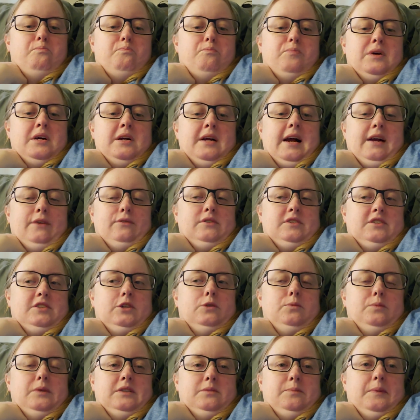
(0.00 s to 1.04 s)
But I would
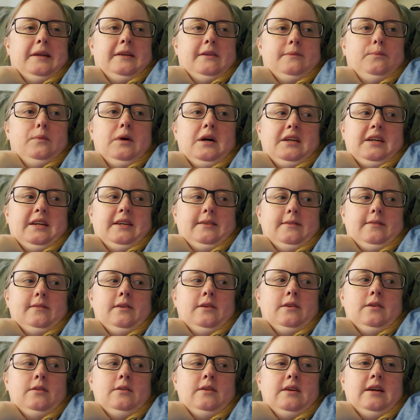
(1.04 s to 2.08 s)
still be spending money
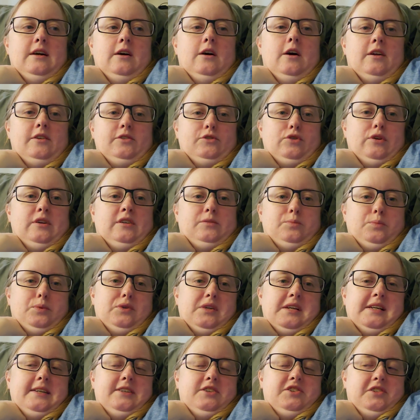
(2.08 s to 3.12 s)
on
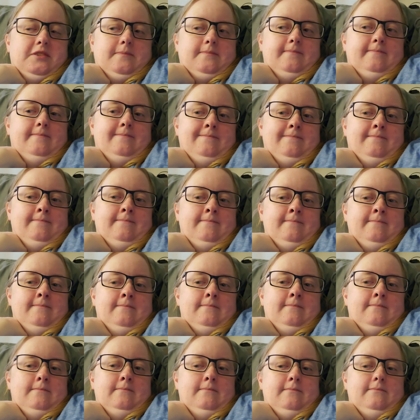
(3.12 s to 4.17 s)
transportation.
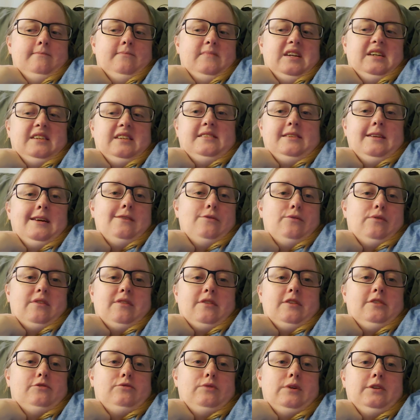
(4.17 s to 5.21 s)
It's not
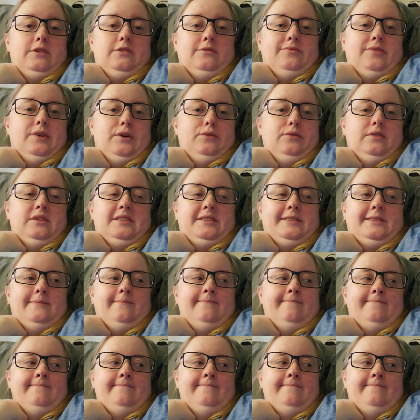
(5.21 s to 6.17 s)
worth the struggle, folks.